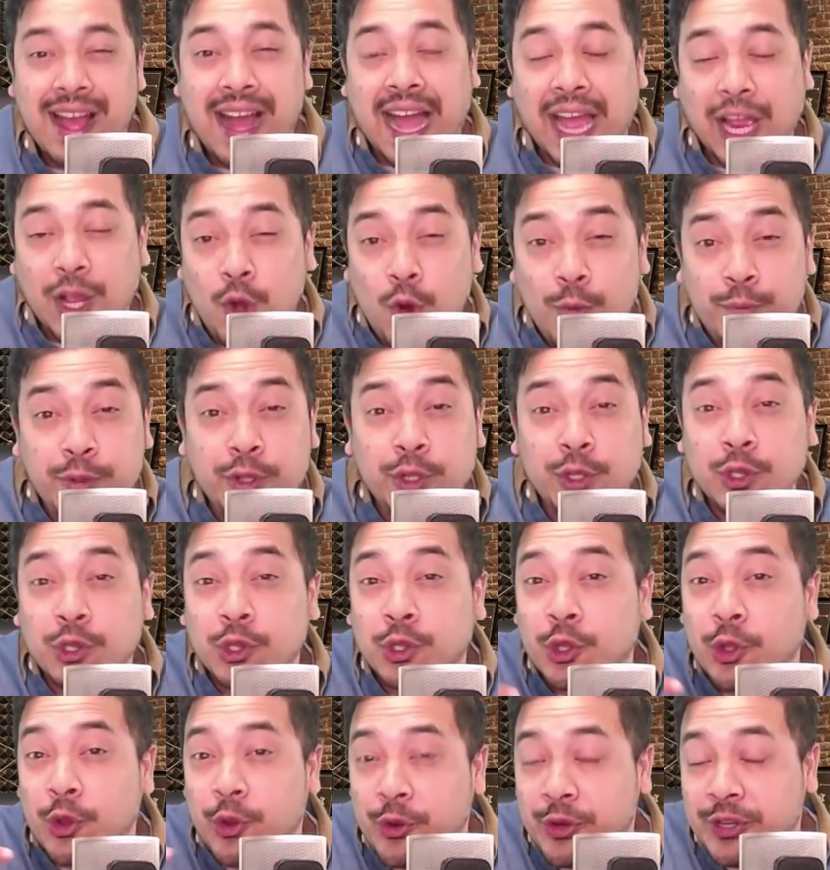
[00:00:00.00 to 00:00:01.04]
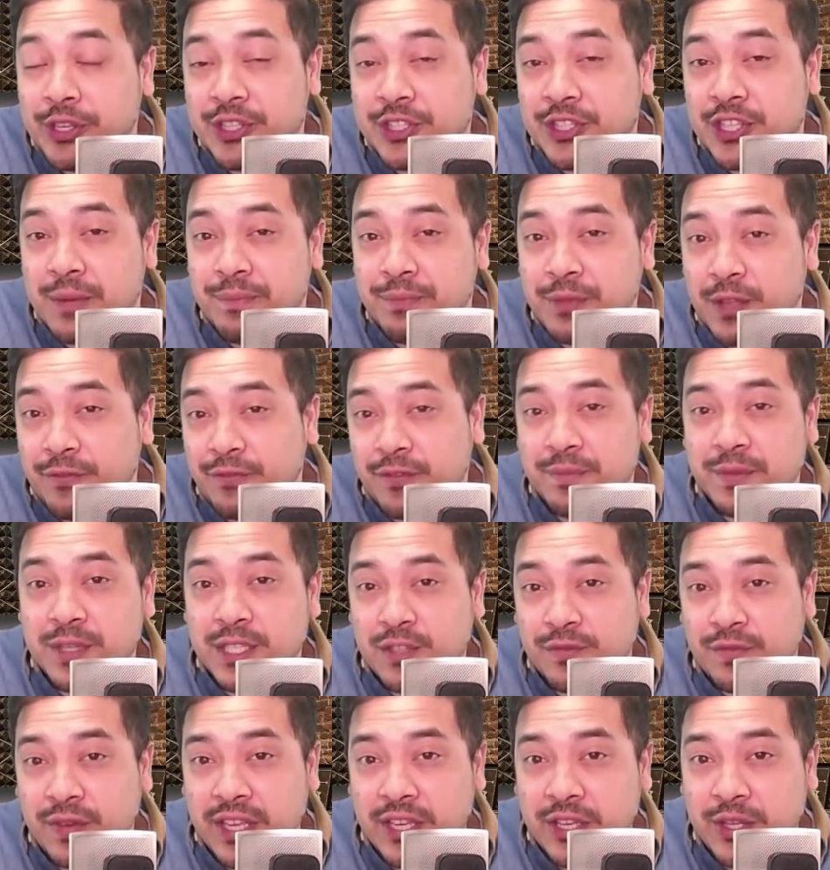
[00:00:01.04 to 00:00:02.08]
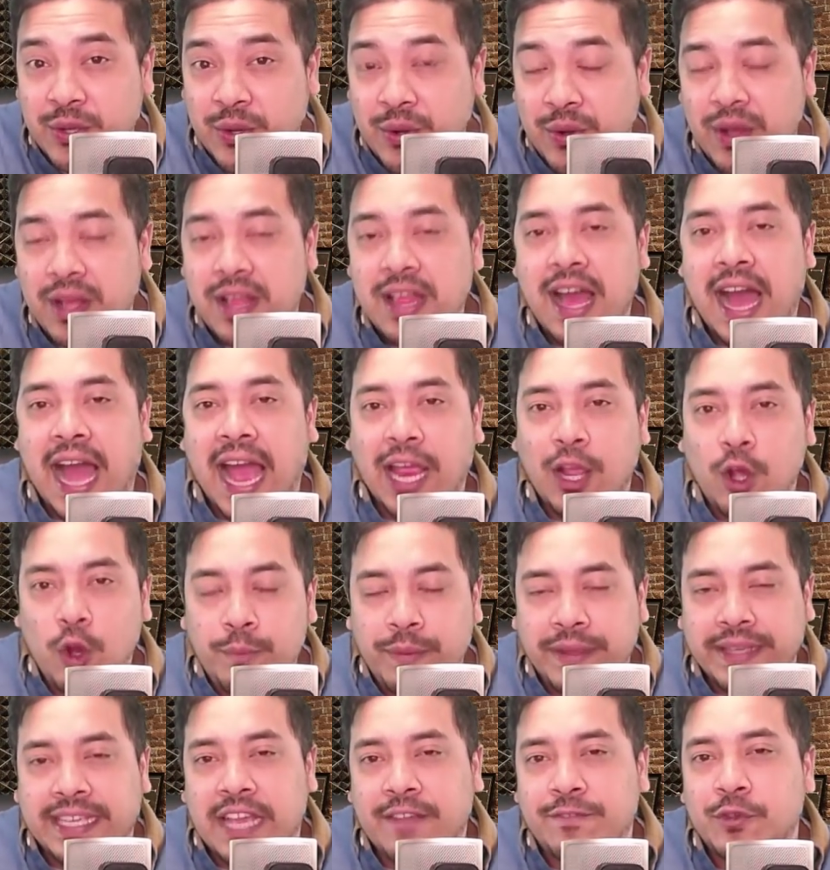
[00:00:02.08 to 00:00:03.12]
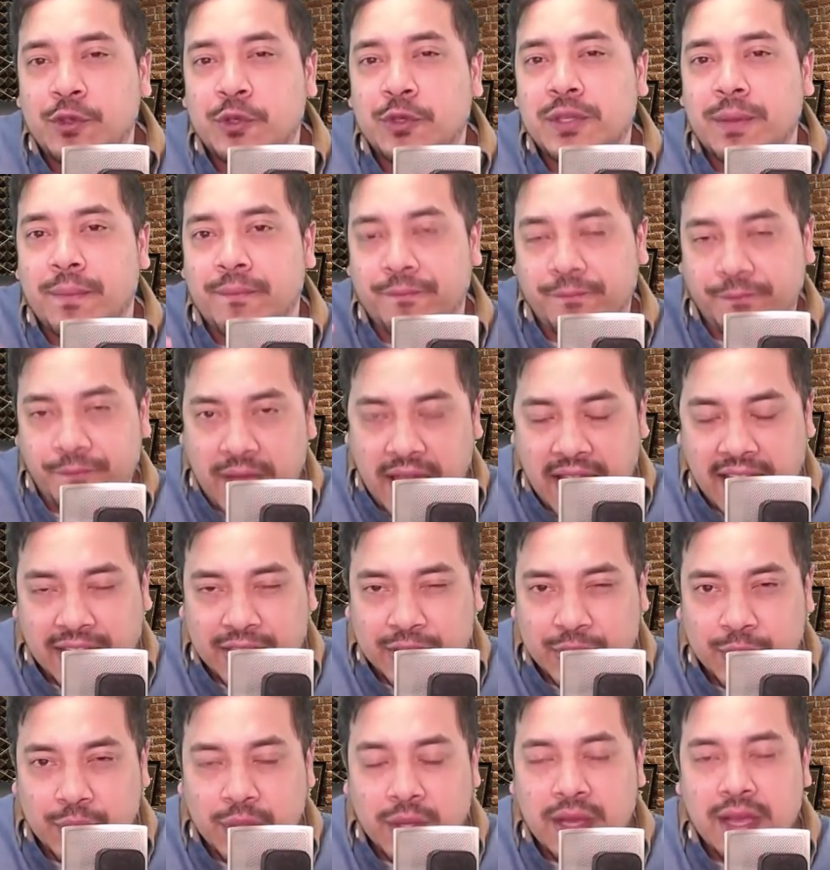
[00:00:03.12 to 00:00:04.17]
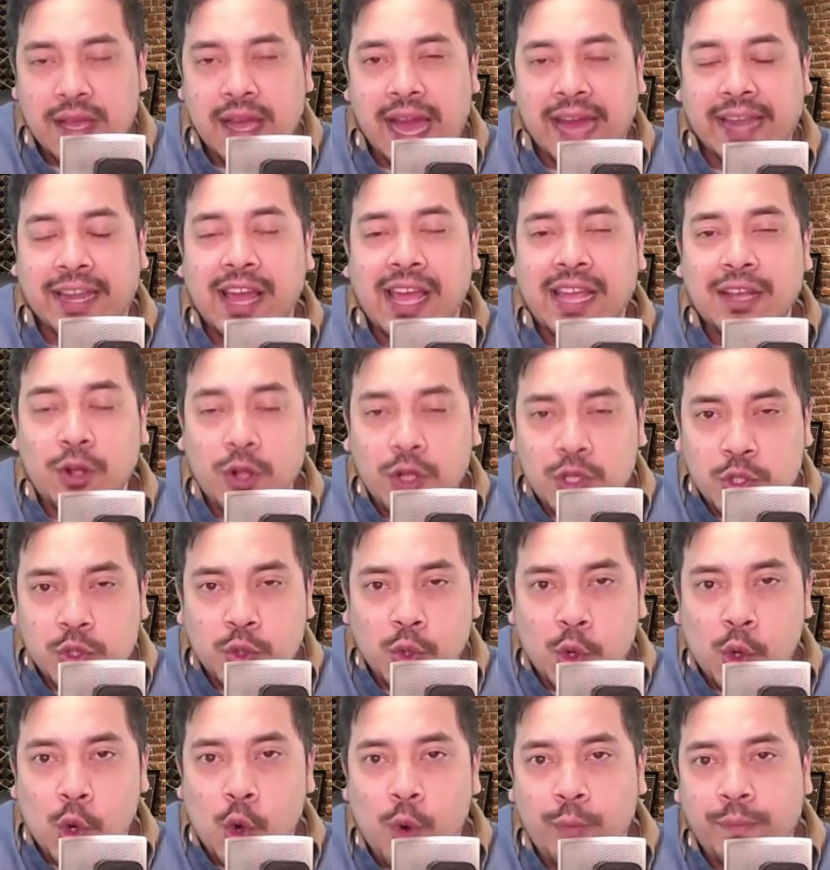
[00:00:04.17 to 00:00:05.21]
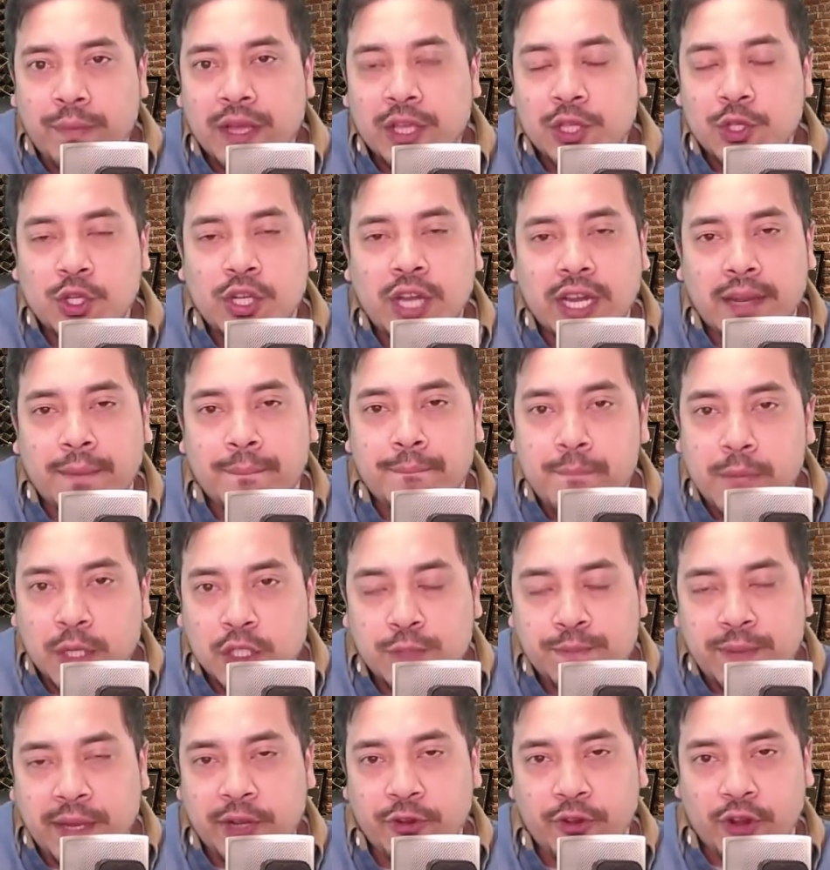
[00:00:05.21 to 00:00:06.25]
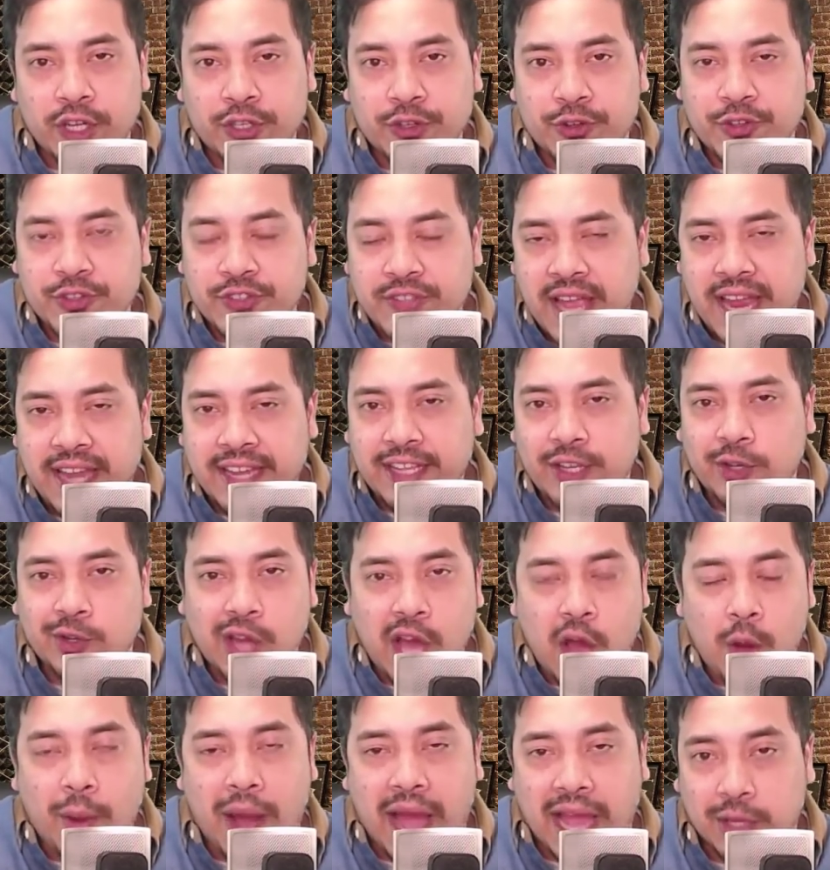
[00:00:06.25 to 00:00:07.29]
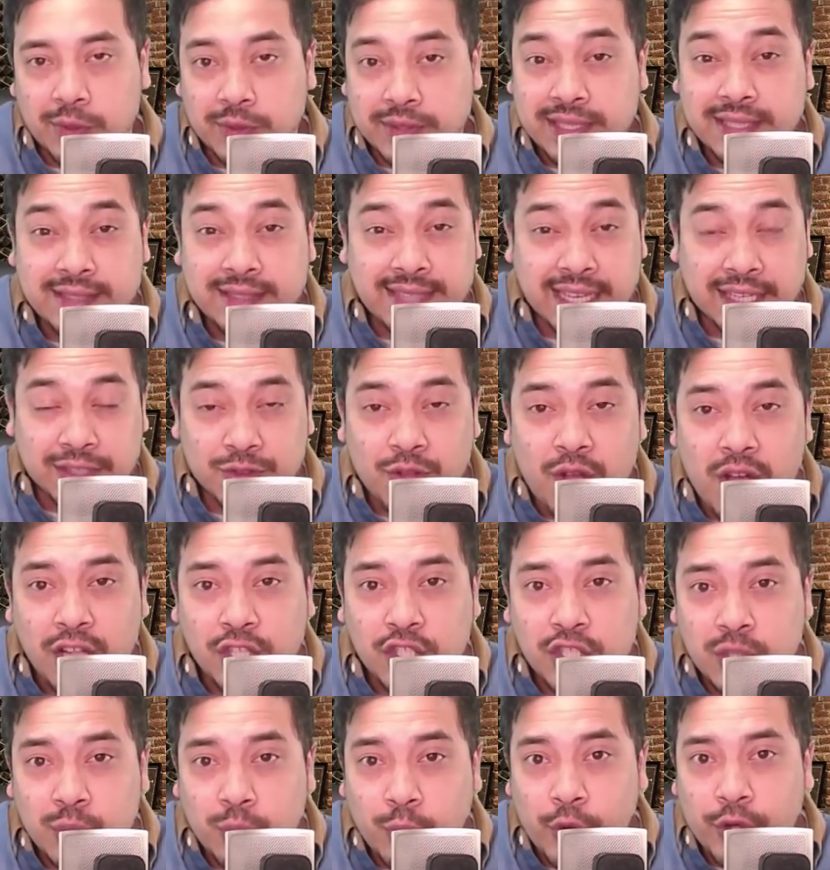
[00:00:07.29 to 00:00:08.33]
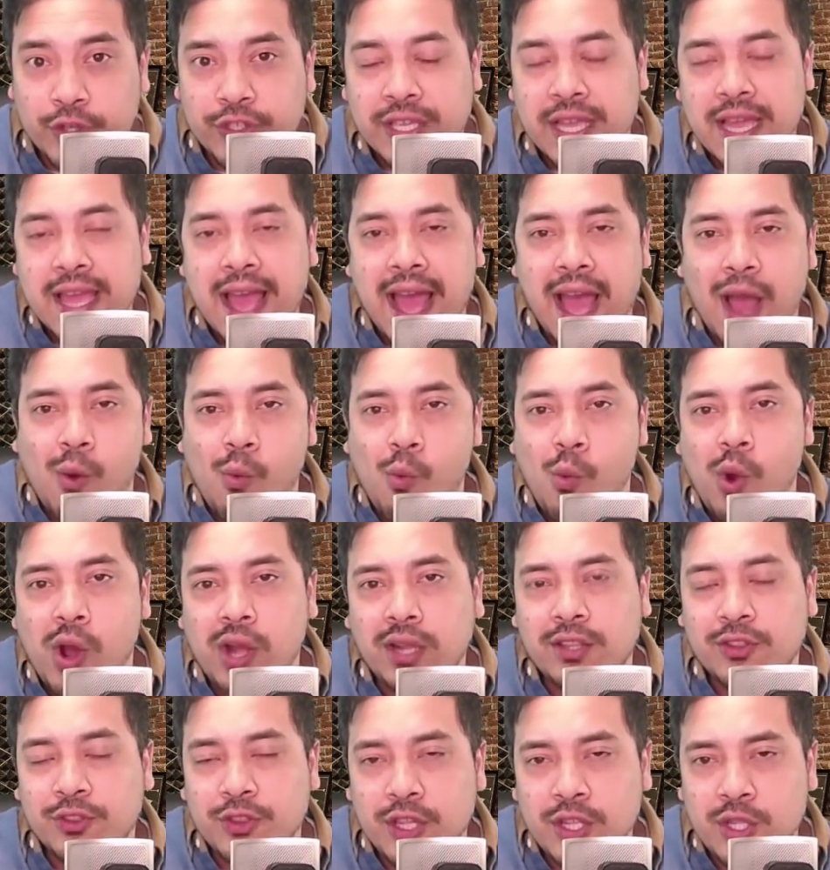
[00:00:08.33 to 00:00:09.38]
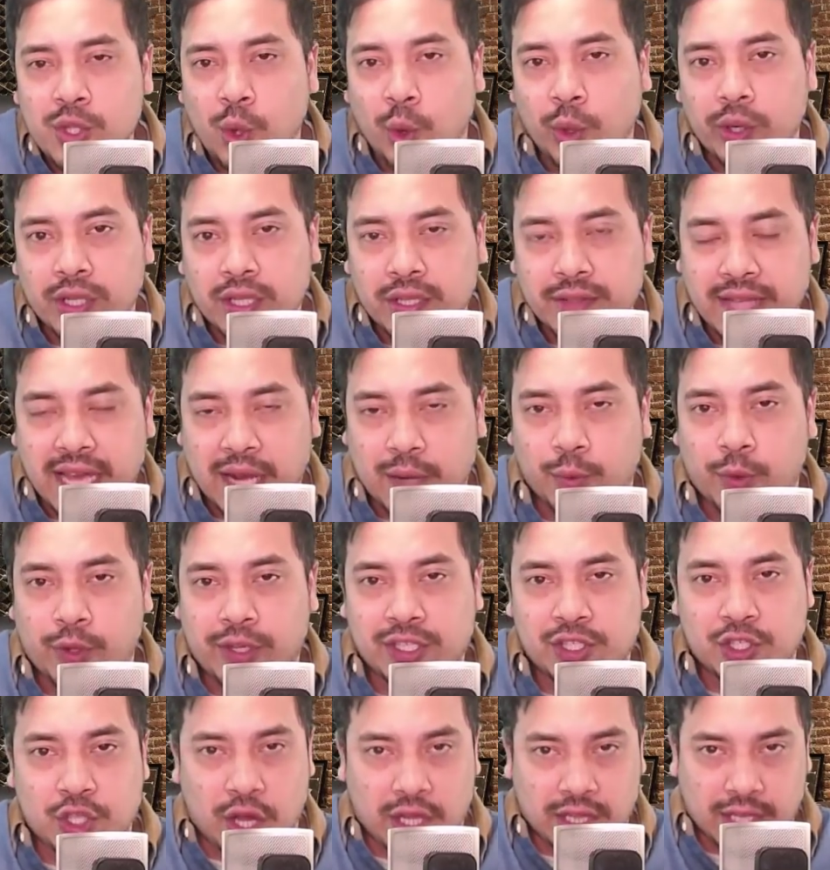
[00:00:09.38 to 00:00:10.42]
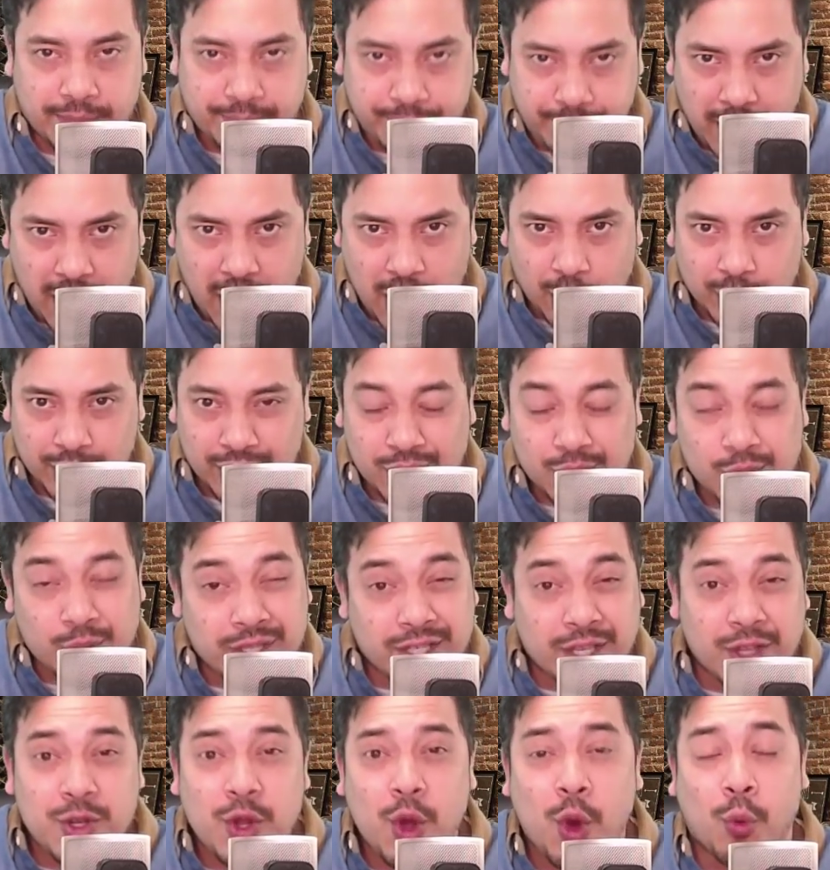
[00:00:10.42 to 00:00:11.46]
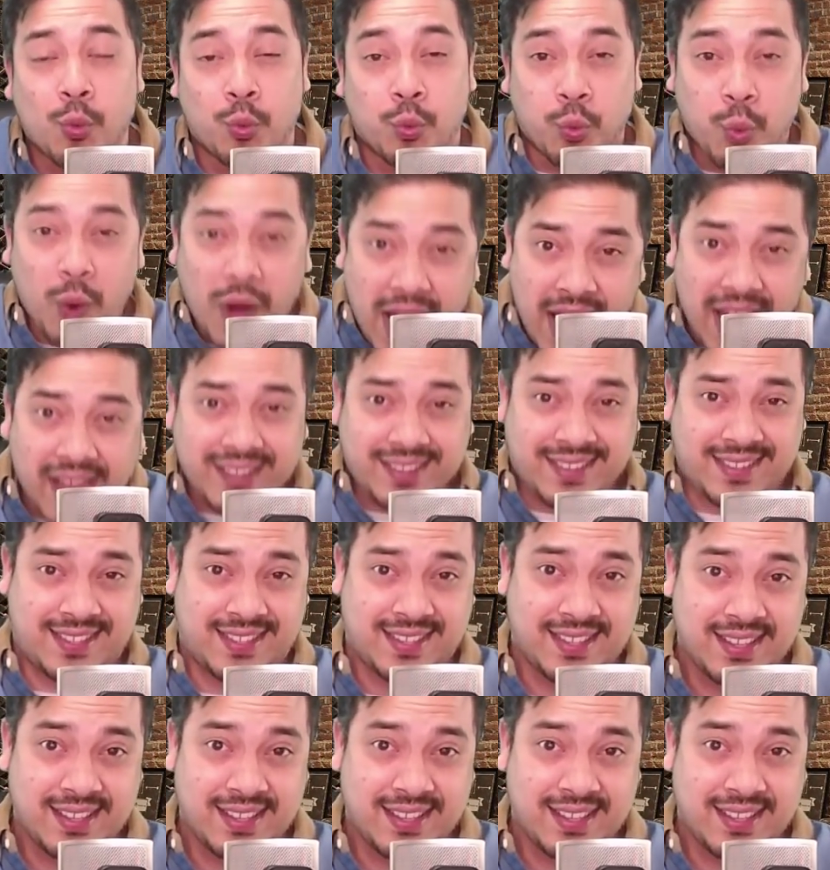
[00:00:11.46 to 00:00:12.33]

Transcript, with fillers: I hope you learned something from this video. I hope it gave you some value and I also hope you got a much better understanding on how IoT technology works and what the Nodle network is all about. So you know what?